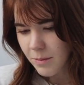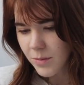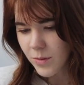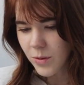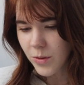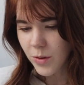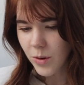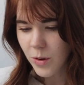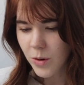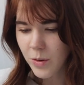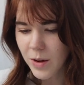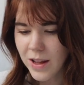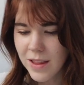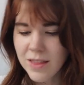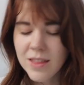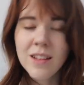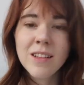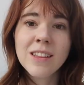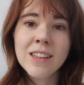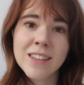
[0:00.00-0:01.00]
so
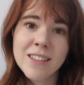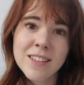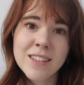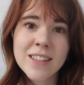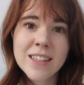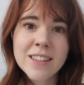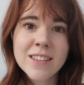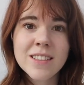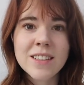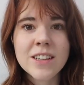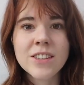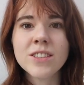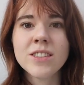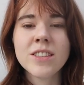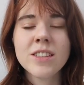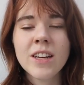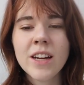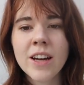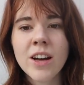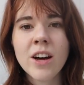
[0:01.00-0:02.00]
in the listening
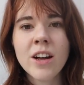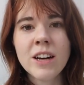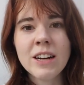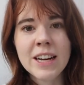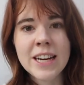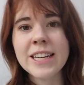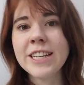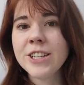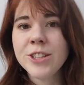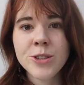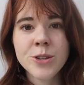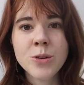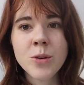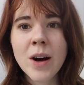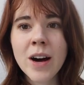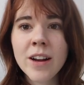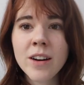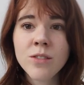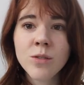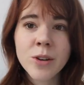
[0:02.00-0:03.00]
section, I got an 82
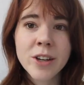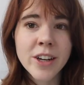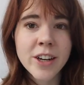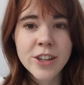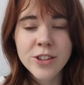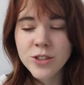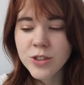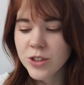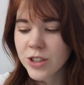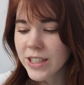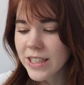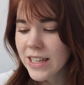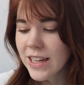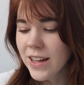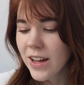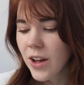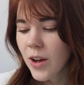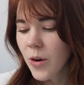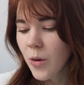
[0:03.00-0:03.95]
out of 100,